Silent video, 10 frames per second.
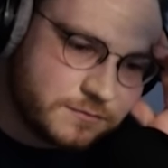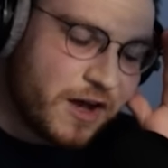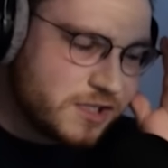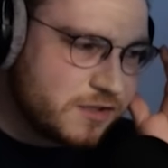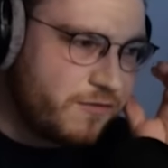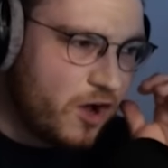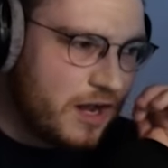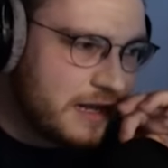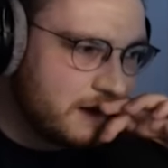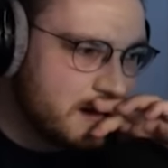First of
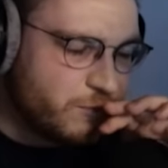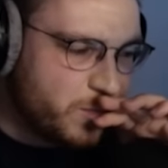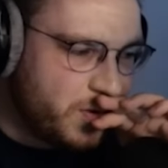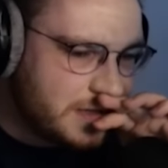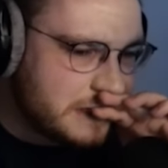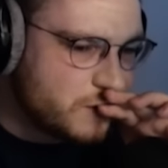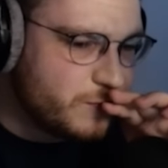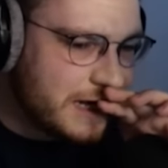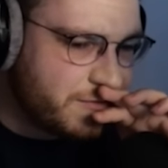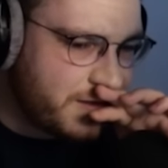all, it will put this
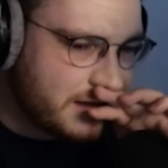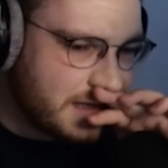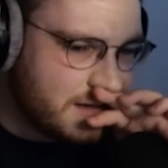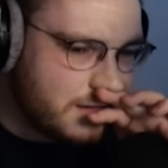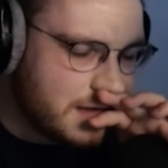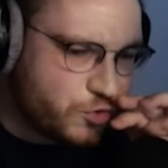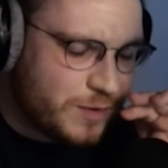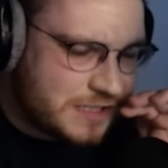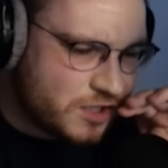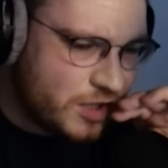weird fucking
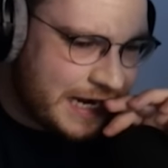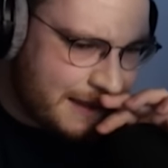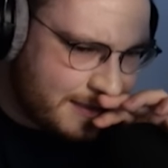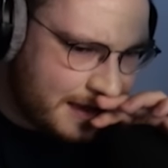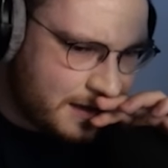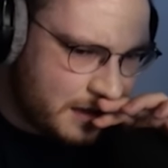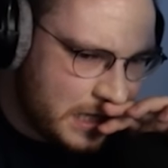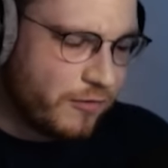twist on it, I think,